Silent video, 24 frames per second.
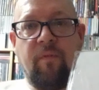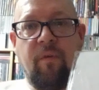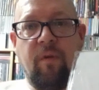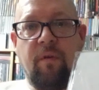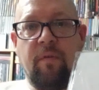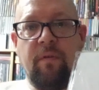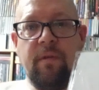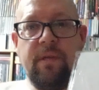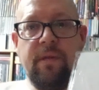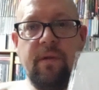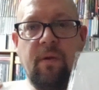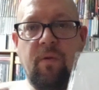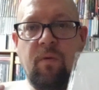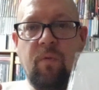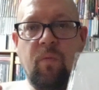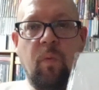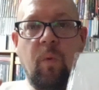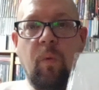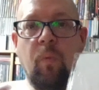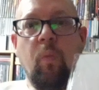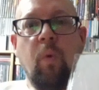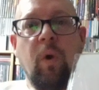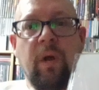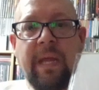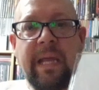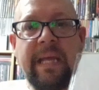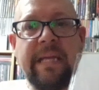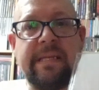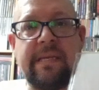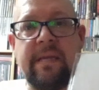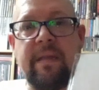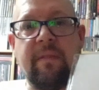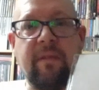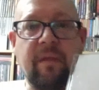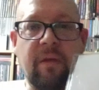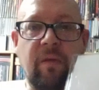or is it, or what is
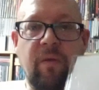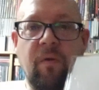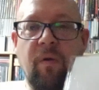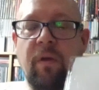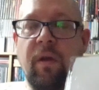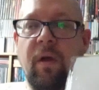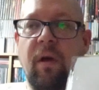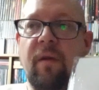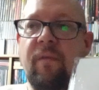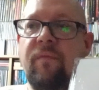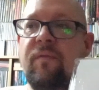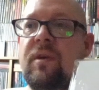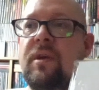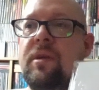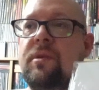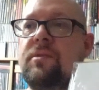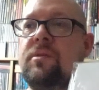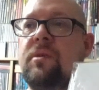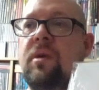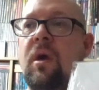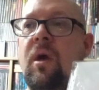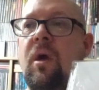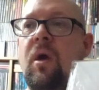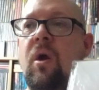it that your life is?